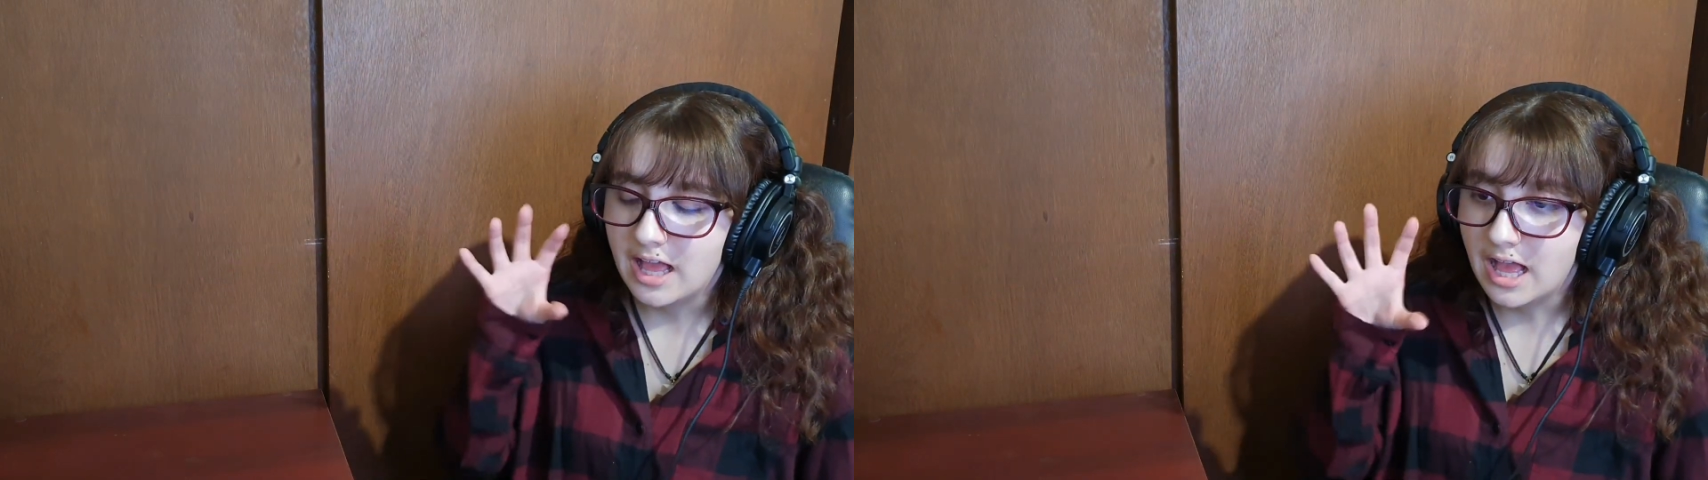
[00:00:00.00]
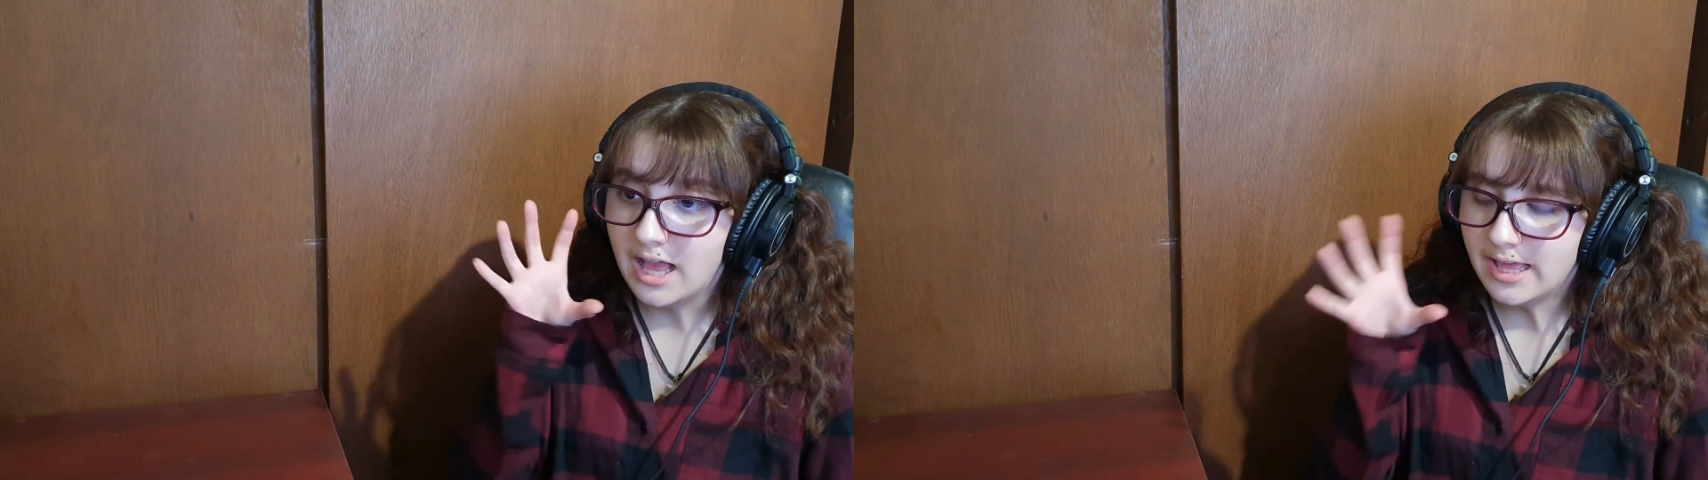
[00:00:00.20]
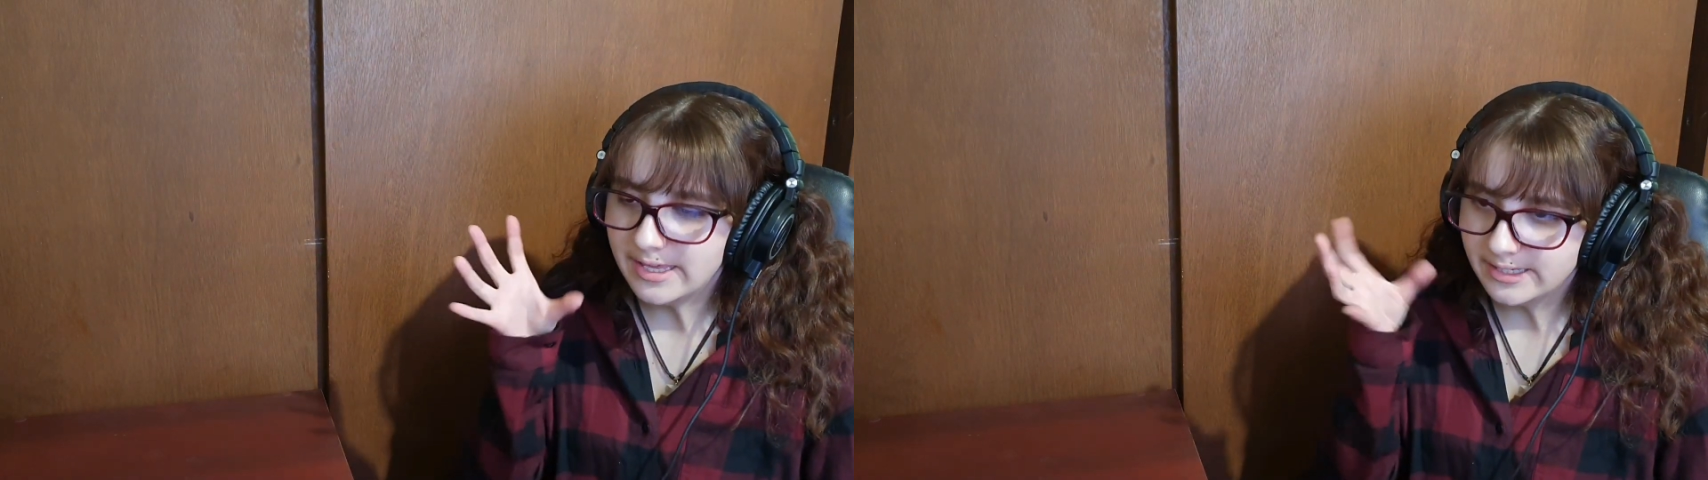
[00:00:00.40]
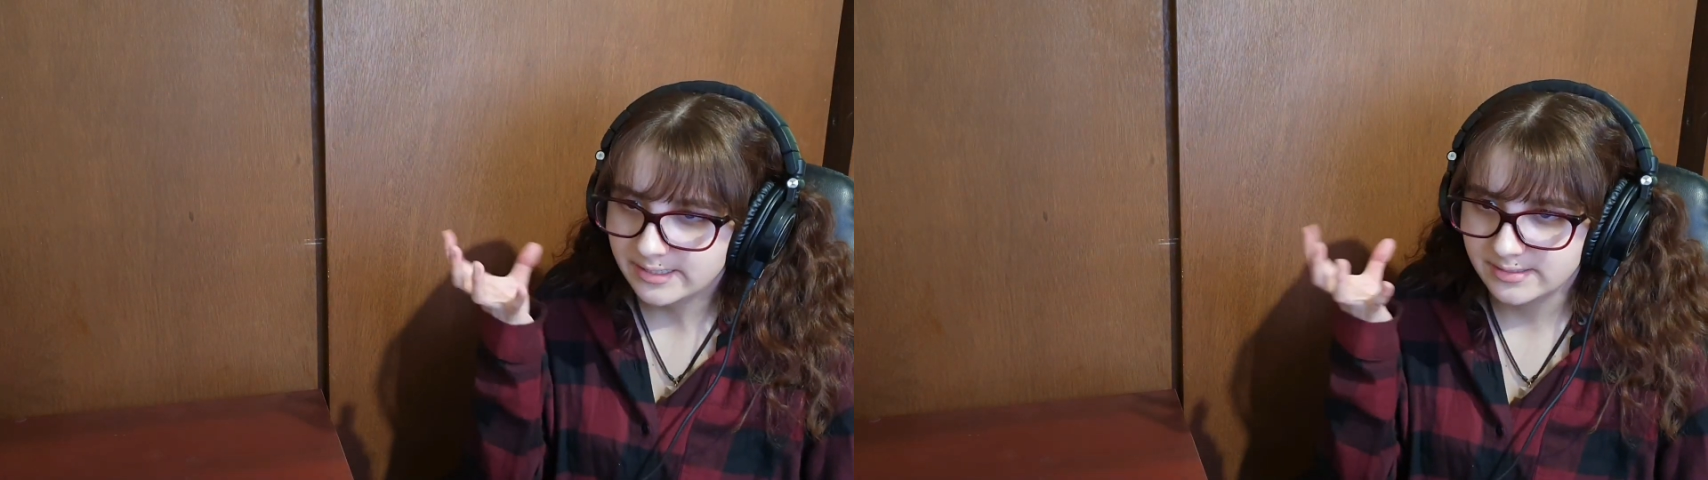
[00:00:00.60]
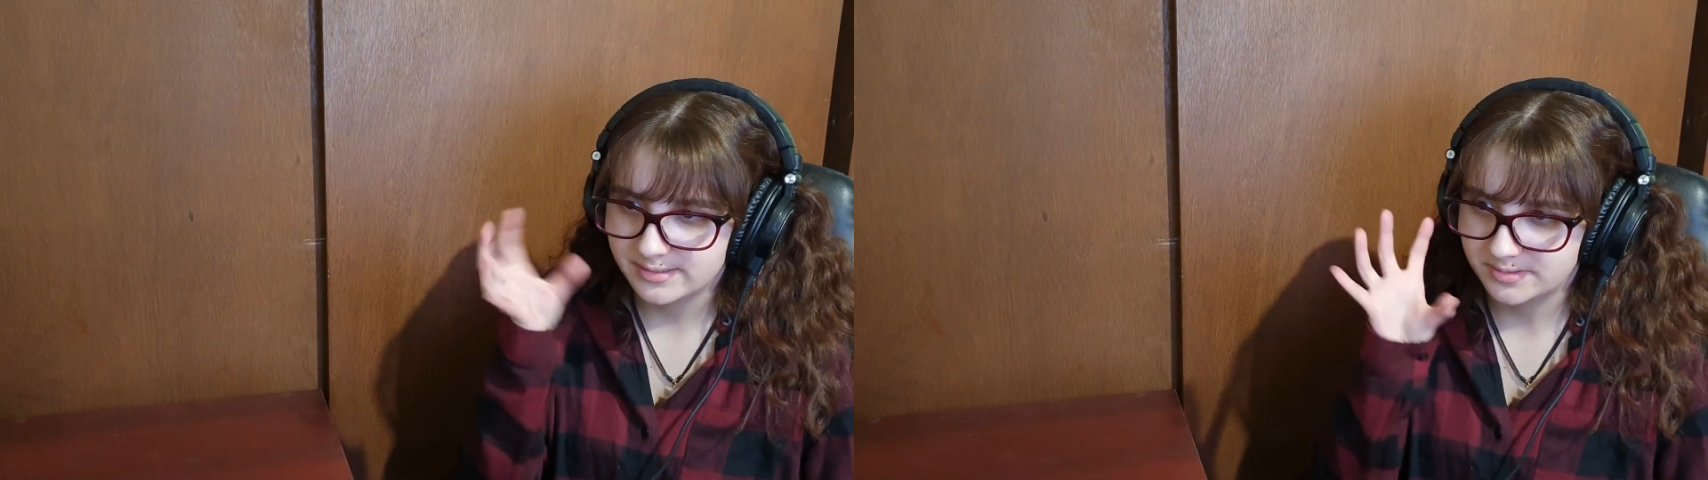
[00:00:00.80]
the
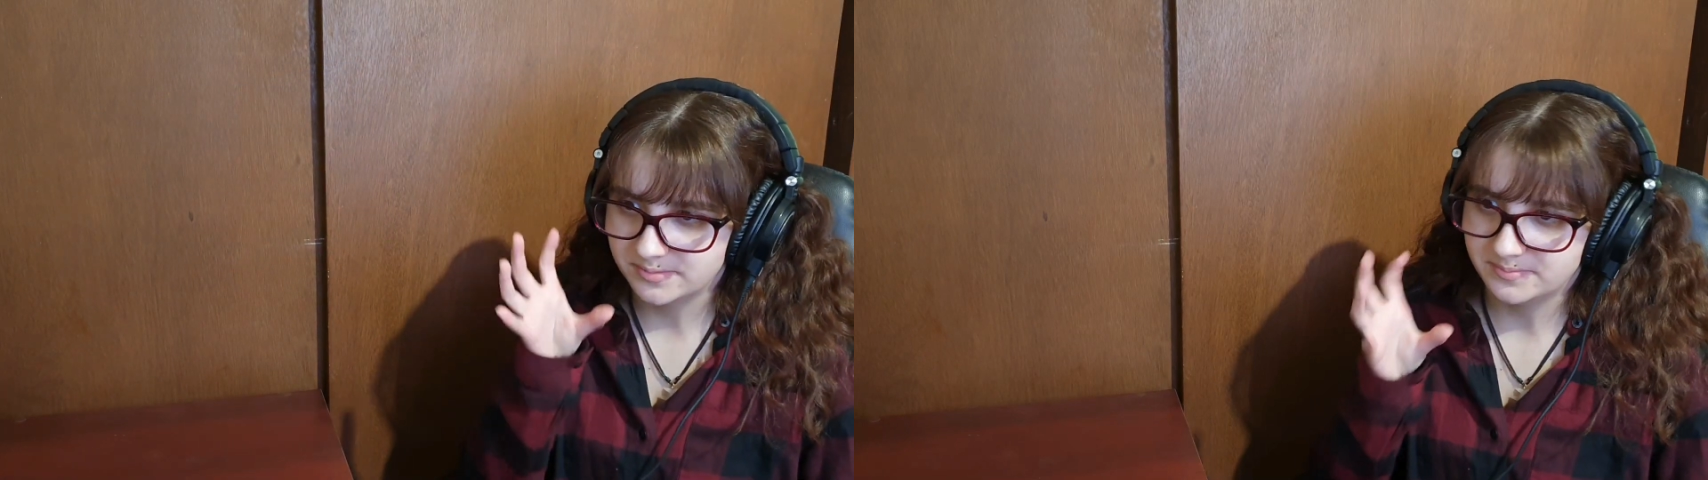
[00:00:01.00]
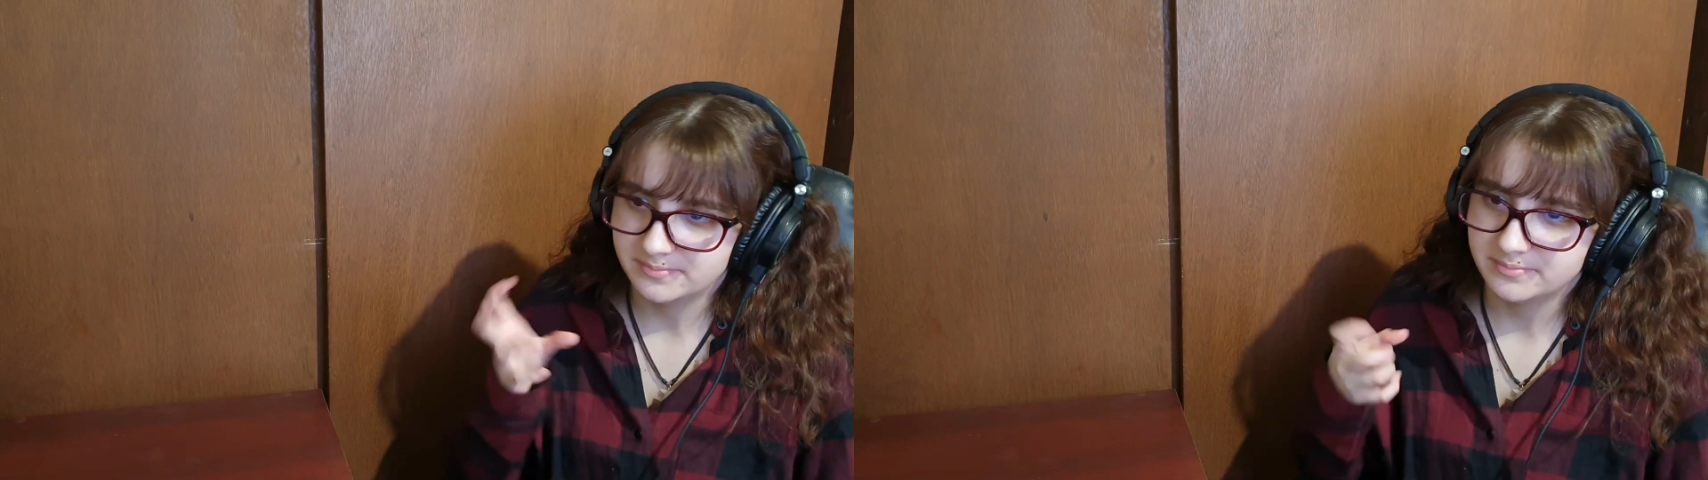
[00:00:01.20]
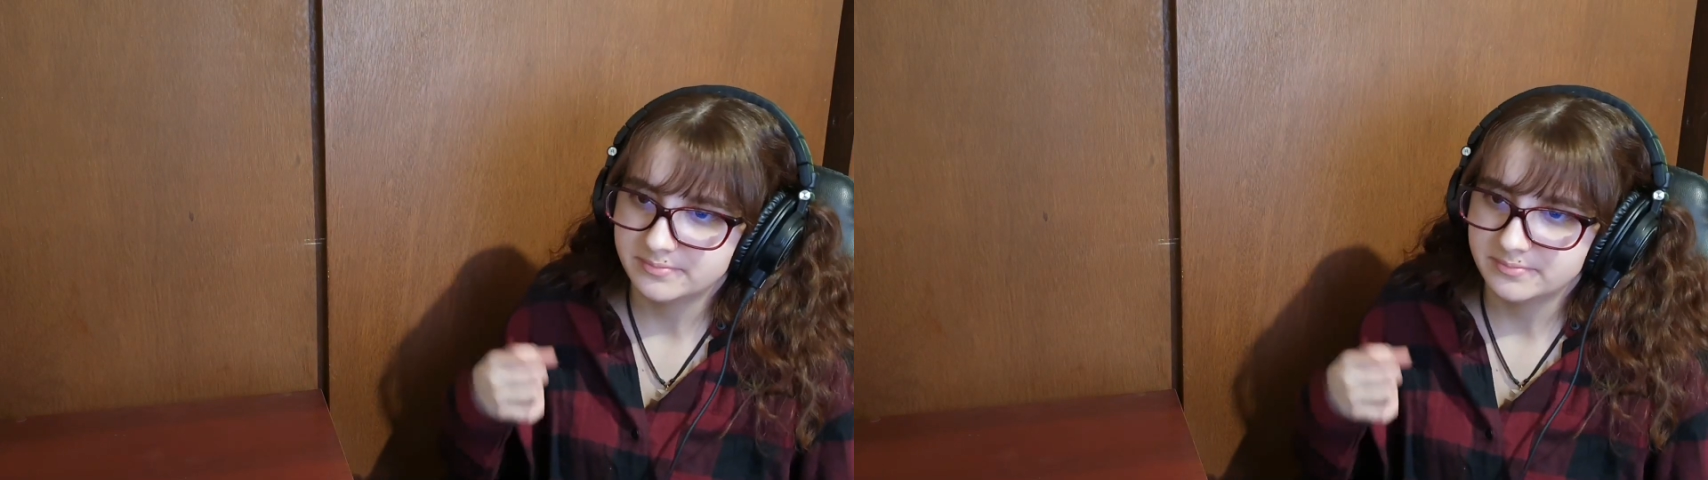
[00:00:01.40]
eyes.